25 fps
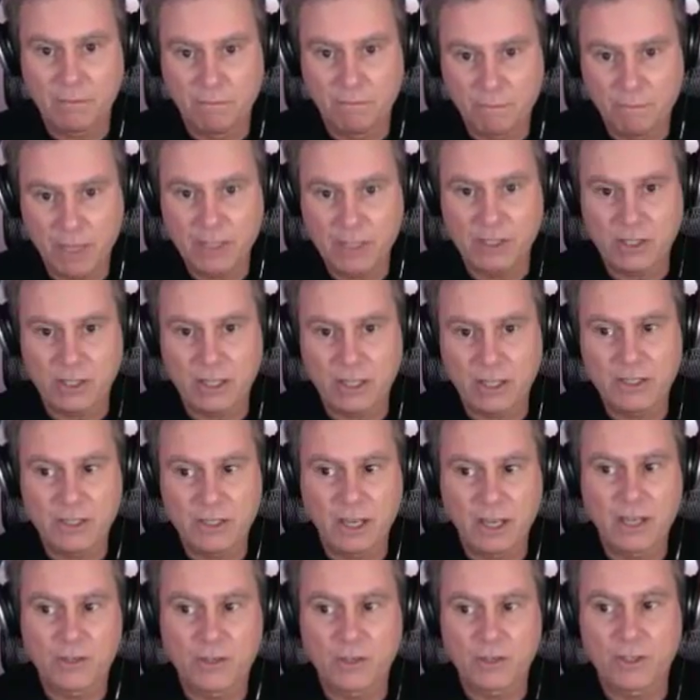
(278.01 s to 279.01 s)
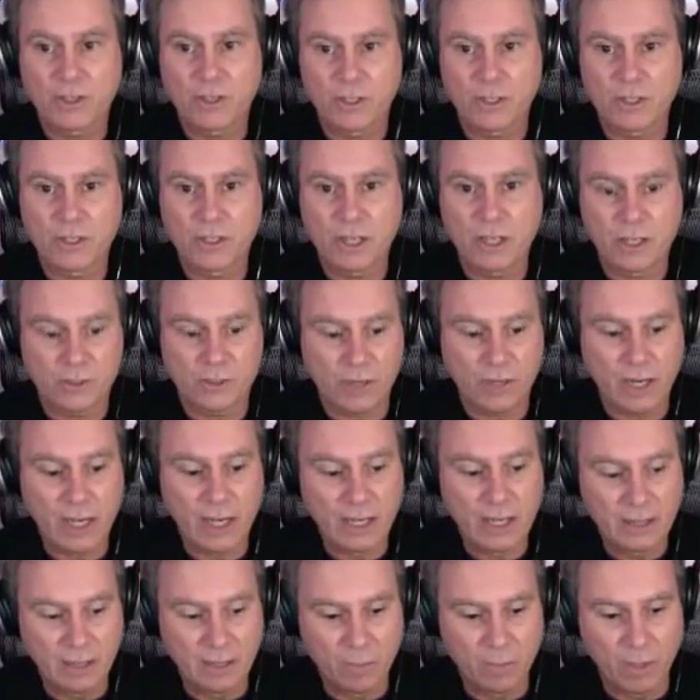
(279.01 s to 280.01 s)
much less dangerous to this country
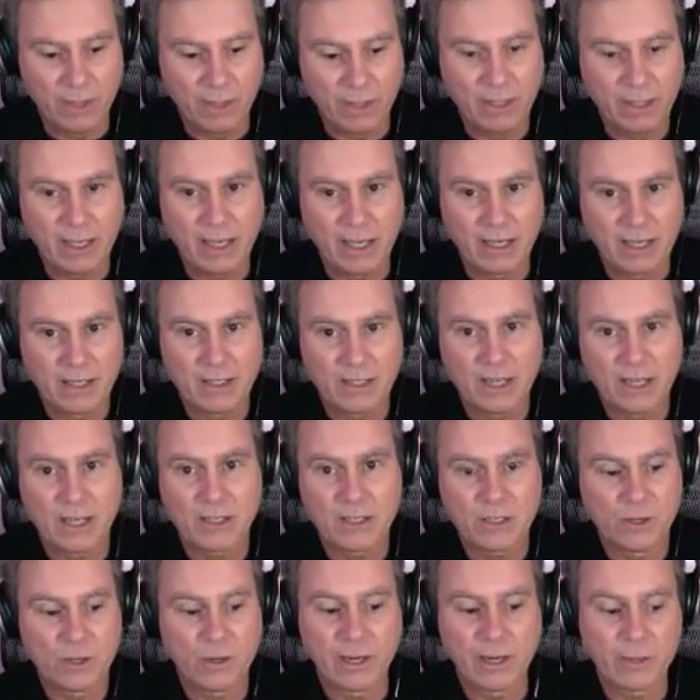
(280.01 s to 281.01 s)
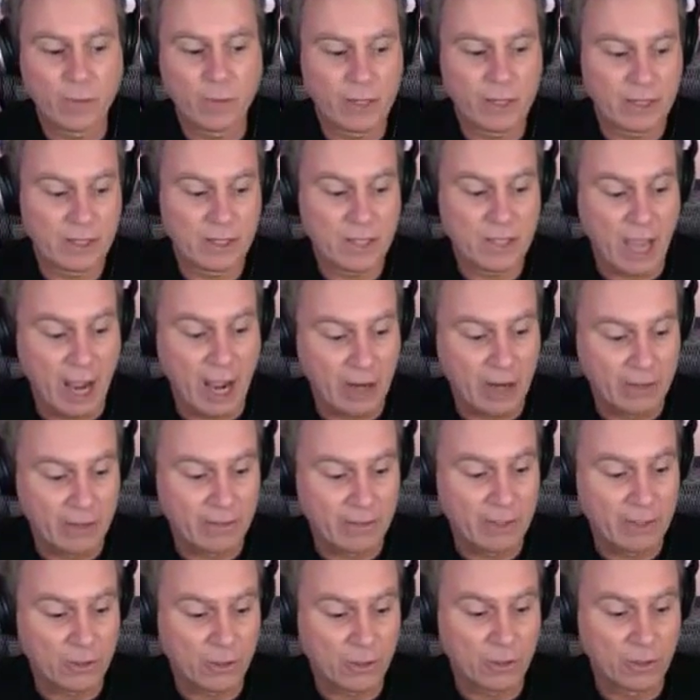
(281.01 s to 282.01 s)
than what the NSA is doing and what this
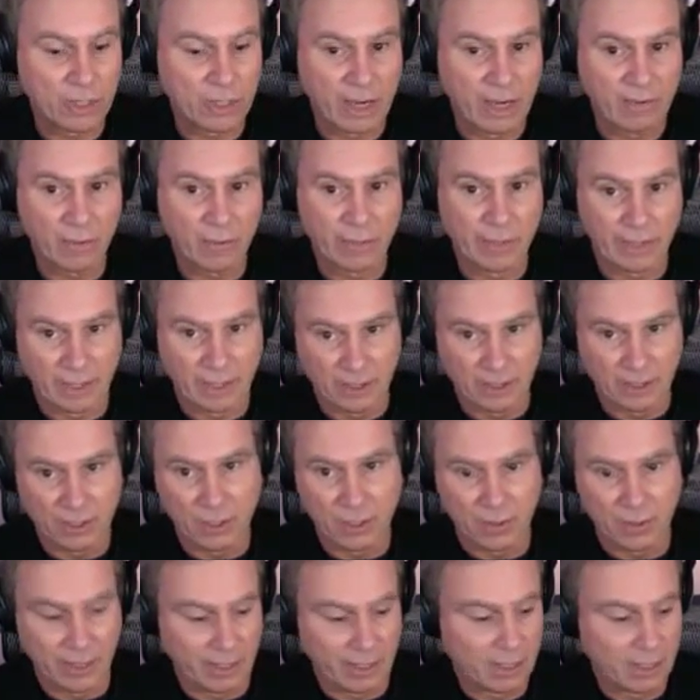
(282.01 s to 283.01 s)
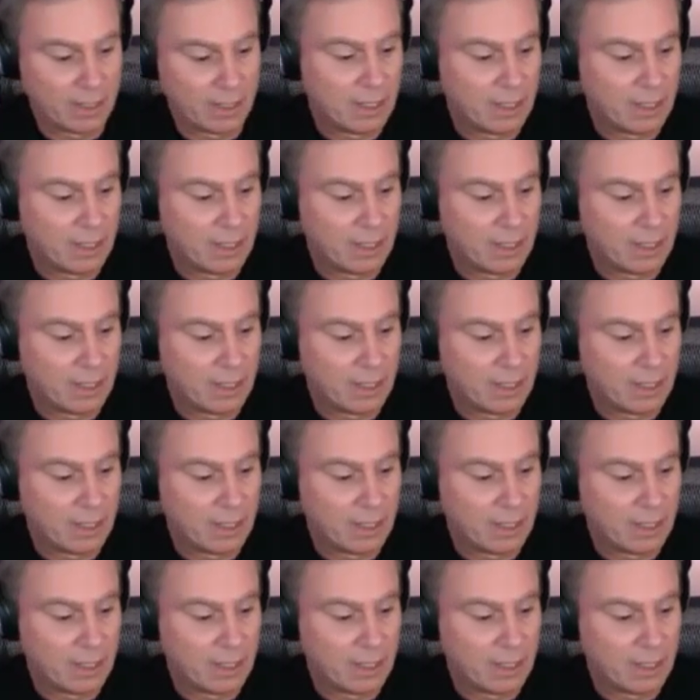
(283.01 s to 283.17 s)
out-of-control government is doing.